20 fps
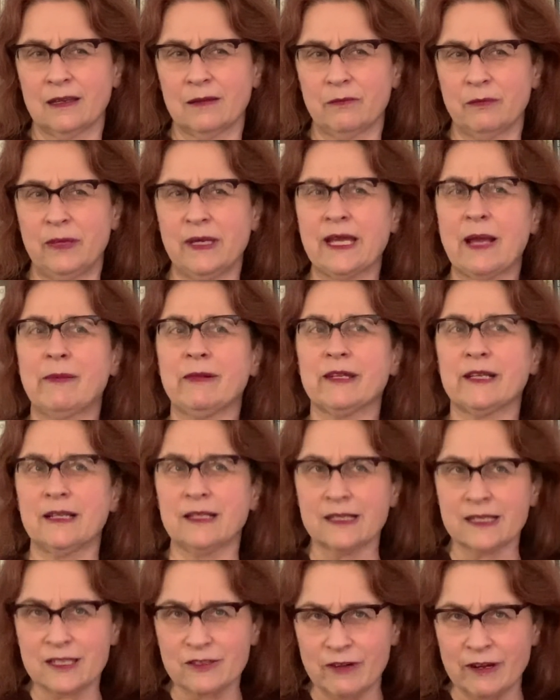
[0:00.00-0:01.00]
being able to
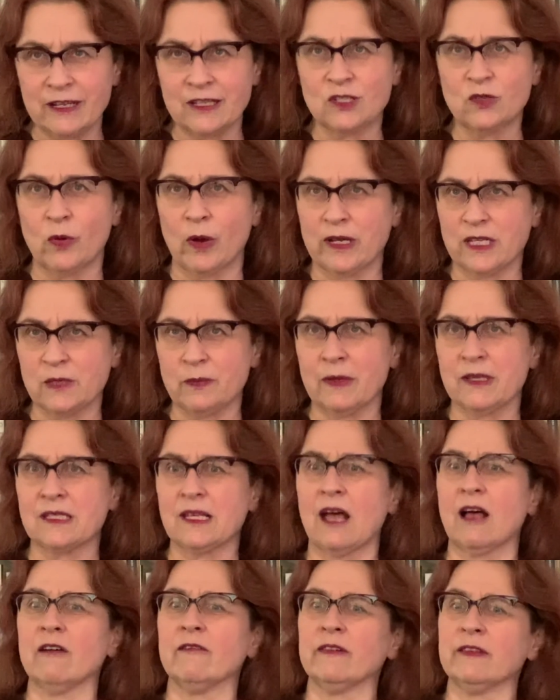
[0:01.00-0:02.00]
illustrate it twice
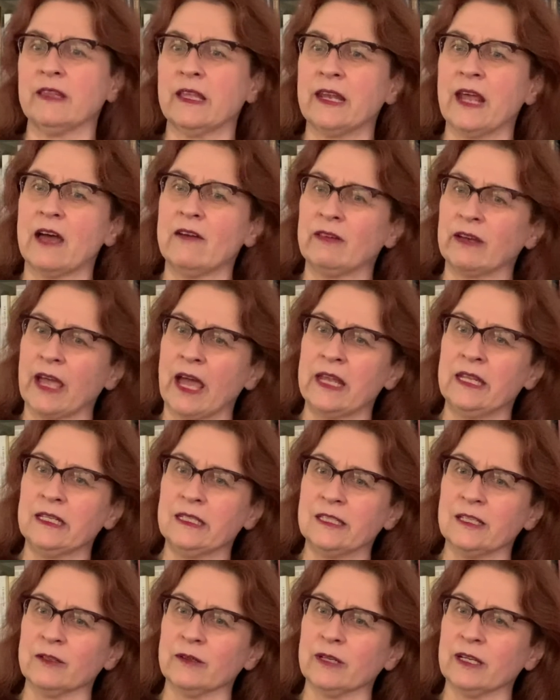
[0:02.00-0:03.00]
myself and then having Eddie
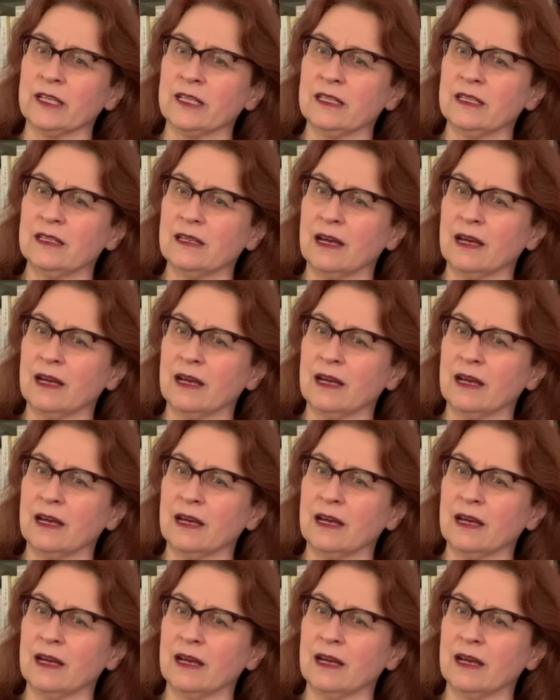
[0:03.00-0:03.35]
do it,